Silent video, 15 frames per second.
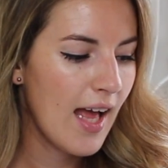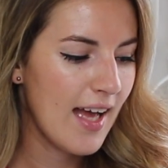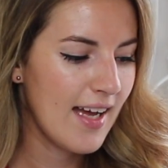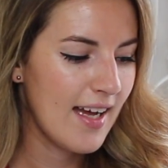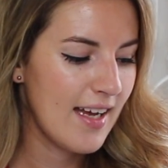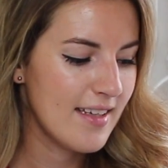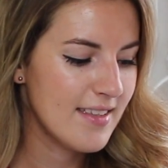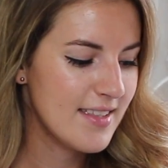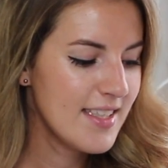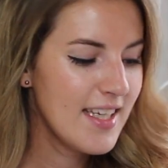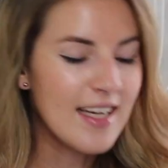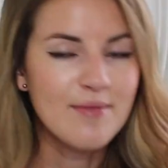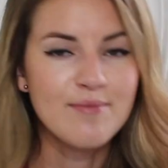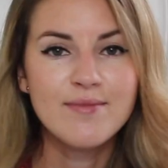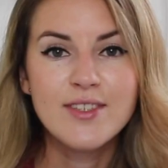and
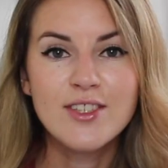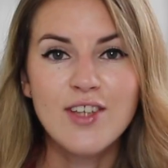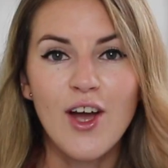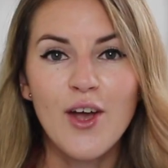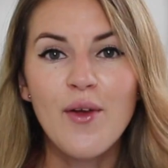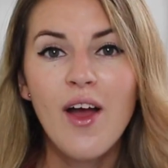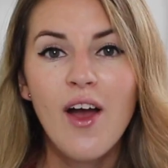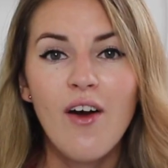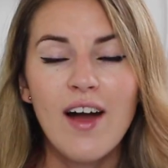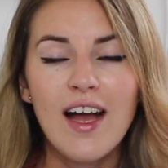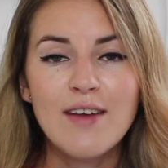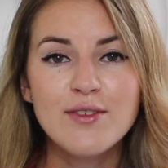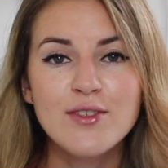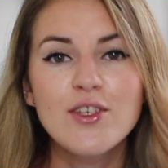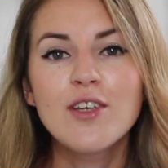yeah so I
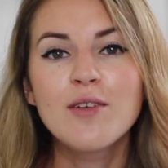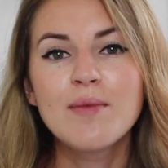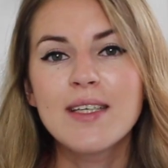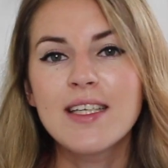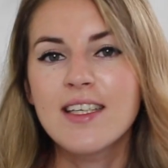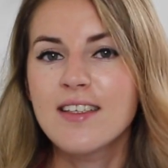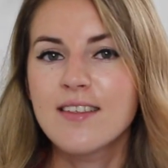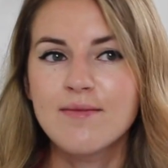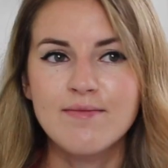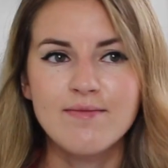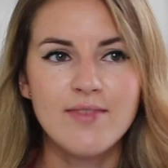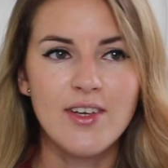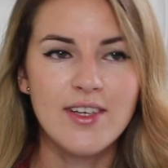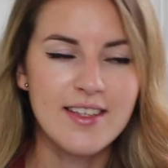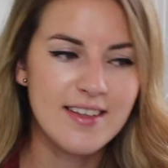have so many
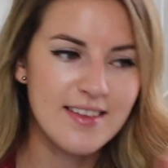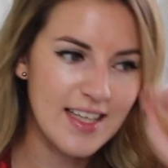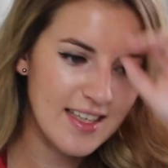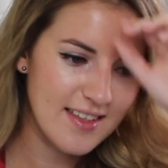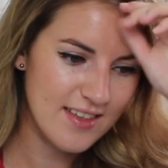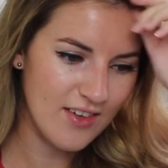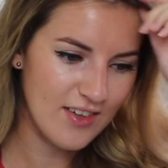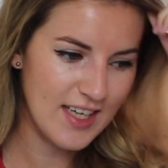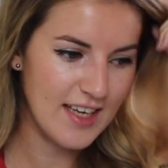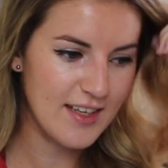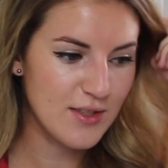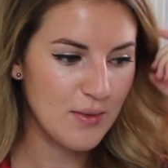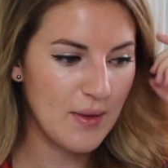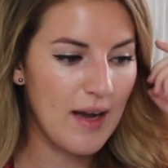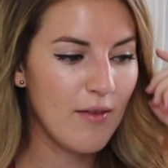like things that I need
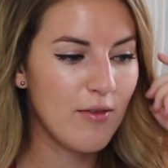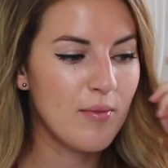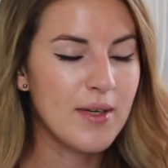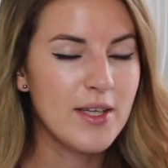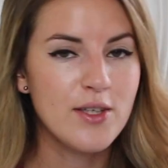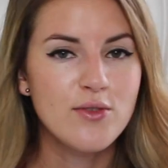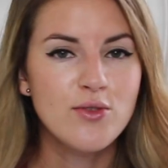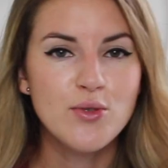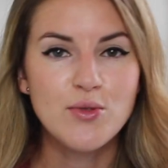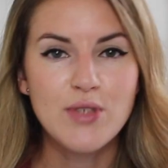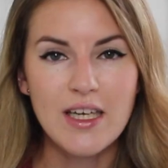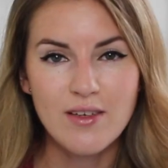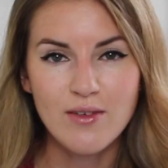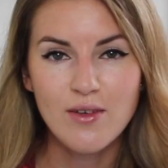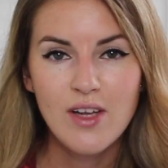to sort out for my YouTube
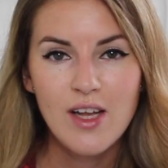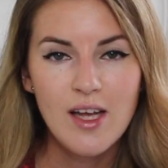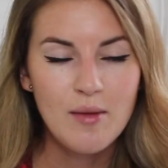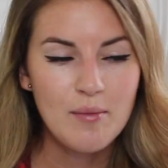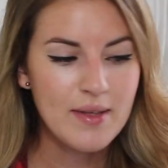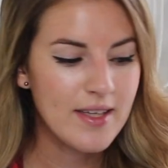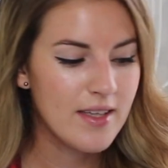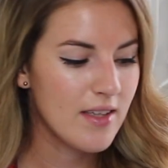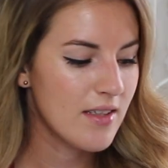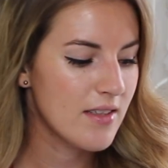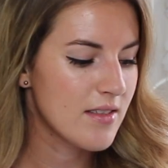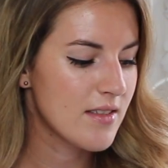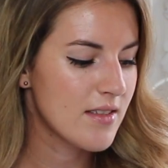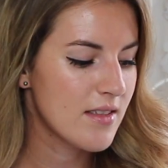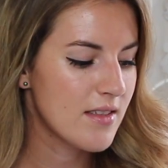channel
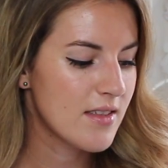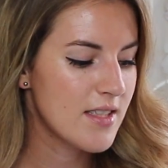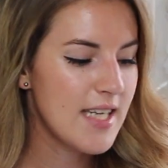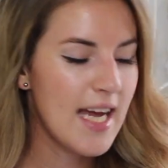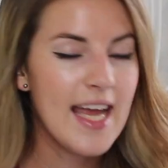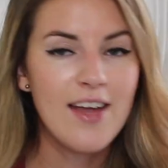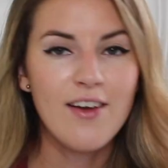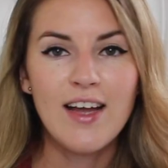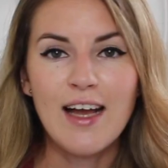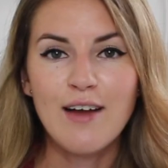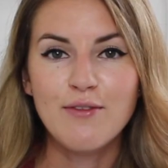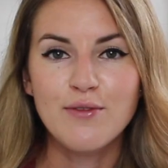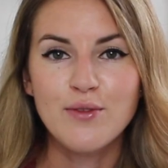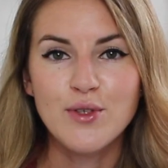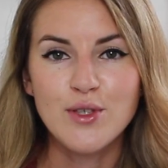because Today I
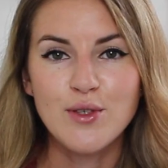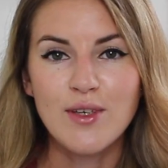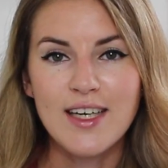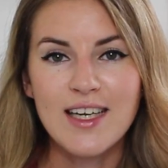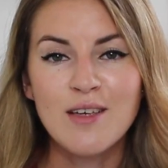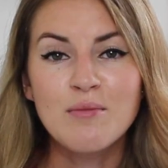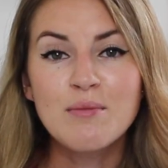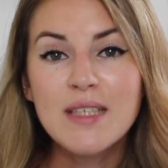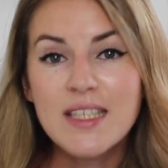have for you like a little